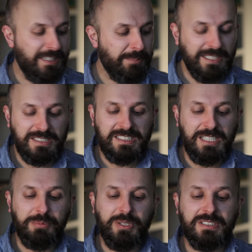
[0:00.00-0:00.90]
Better
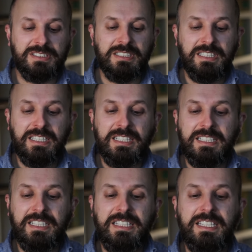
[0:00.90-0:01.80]
Sleep ones.
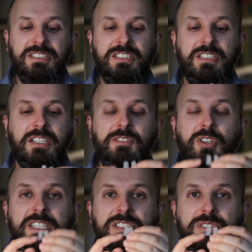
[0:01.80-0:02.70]
These have
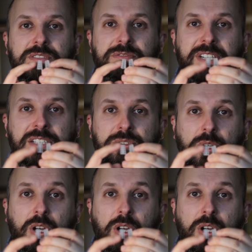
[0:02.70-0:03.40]
got these sort of rings or